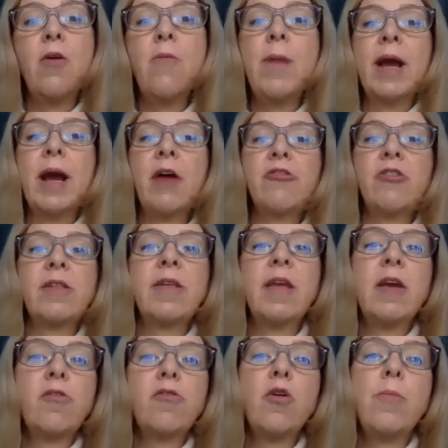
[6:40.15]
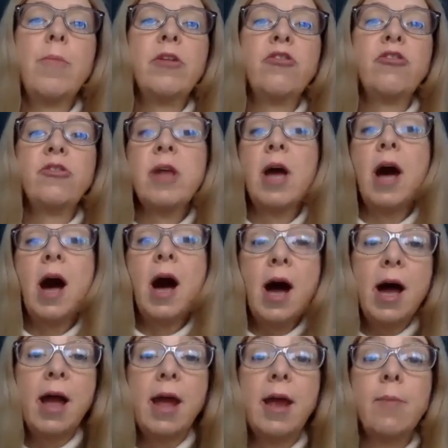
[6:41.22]
oh my gosh, it takes so much
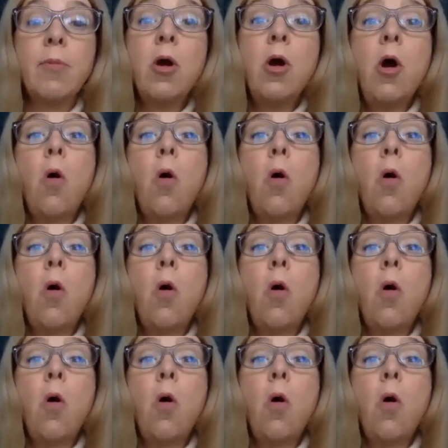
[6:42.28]
time,